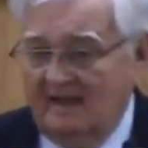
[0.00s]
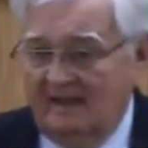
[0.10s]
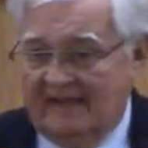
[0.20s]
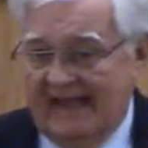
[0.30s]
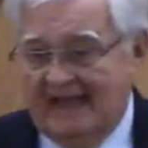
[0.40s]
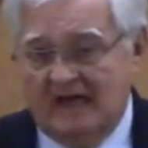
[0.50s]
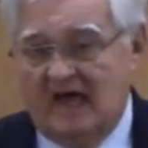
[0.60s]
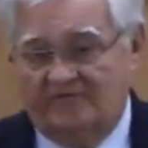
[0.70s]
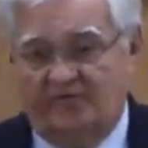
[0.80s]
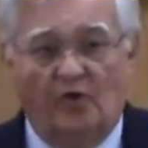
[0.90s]

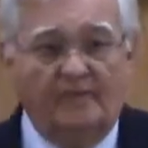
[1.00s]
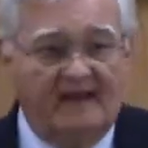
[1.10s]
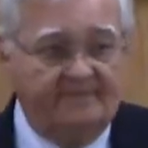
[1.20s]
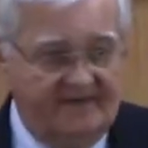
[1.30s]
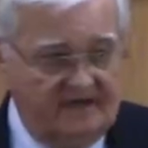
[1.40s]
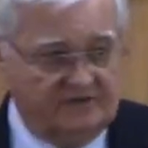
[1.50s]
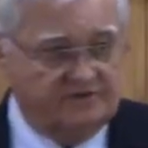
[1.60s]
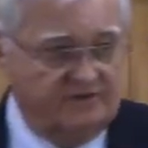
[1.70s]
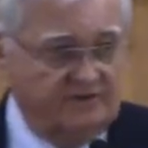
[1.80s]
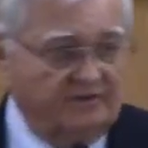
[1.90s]
cannot form a
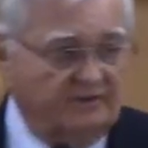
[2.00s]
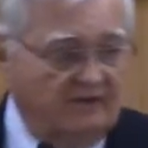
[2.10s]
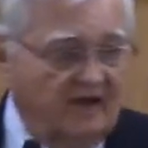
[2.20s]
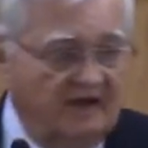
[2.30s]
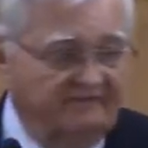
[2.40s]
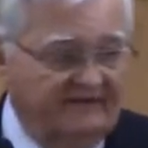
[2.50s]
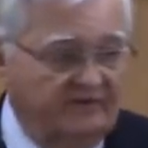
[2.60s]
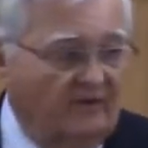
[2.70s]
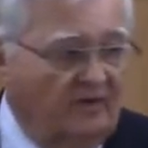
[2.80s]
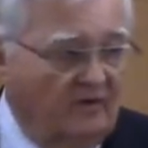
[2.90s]
picture of
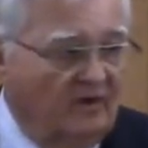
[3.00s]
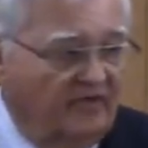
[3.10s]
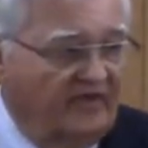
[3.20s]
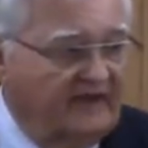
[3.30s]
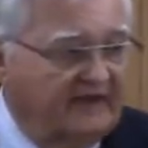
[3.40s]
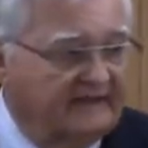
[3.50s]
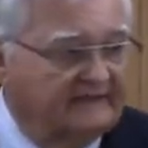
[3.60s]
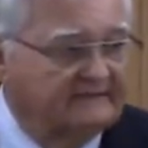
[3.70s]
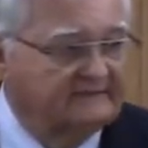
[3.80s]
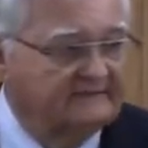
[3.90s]
eternal
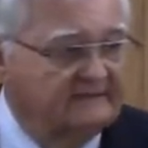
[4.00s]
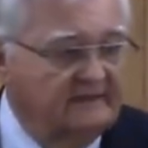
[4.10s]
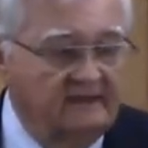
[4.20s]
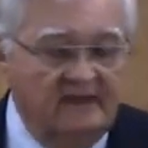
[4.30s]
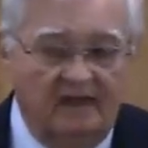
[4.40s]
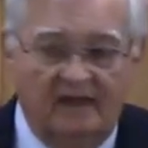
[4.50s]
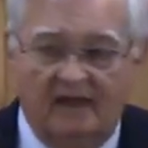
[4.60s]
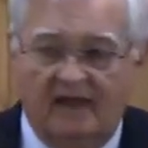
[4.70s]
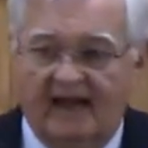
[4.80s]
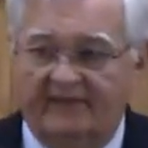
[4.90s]
things
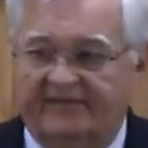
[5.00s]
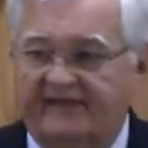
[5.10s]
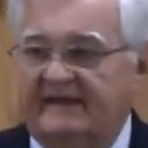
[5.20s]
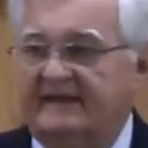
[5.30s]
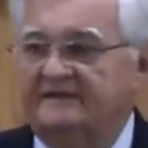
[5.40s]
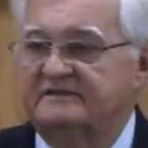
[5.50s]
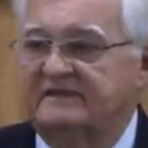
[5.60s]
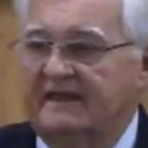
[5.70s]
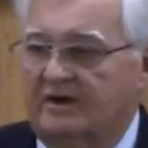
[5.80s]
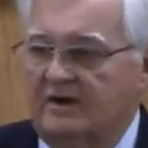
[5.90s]
and things
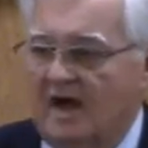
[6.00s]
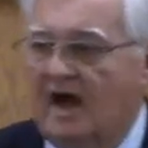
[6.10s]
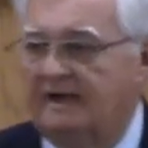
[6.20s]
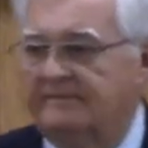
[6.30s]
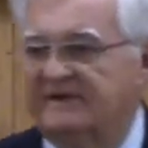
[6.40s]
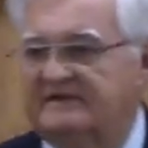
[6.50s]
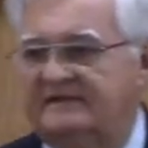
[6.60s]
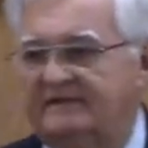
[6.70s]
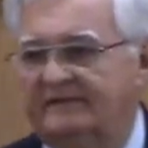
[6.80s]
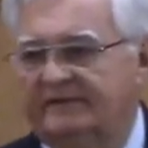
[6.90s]
that are not
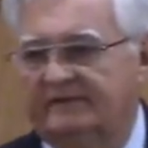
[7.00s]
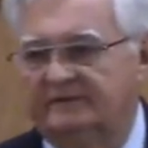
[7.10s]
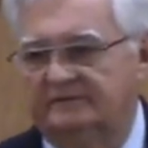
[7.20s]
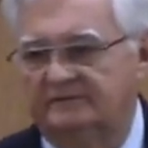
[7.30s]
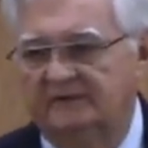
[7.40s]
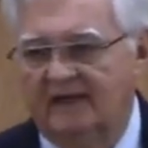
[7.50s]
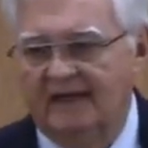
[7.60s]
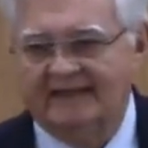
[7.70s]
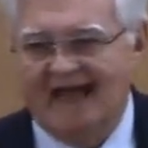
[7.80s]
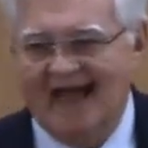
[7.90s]
material
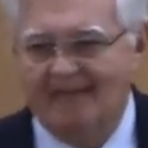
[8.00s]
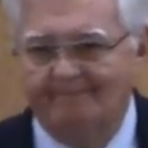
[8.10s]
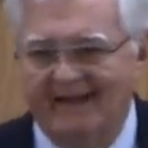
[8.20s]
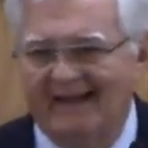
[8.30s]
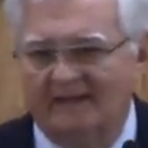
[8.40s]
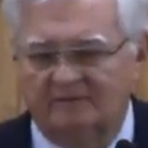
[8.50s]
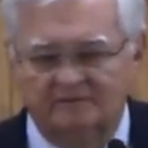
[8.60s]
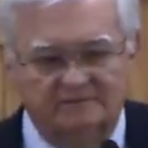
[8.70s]
and time bound,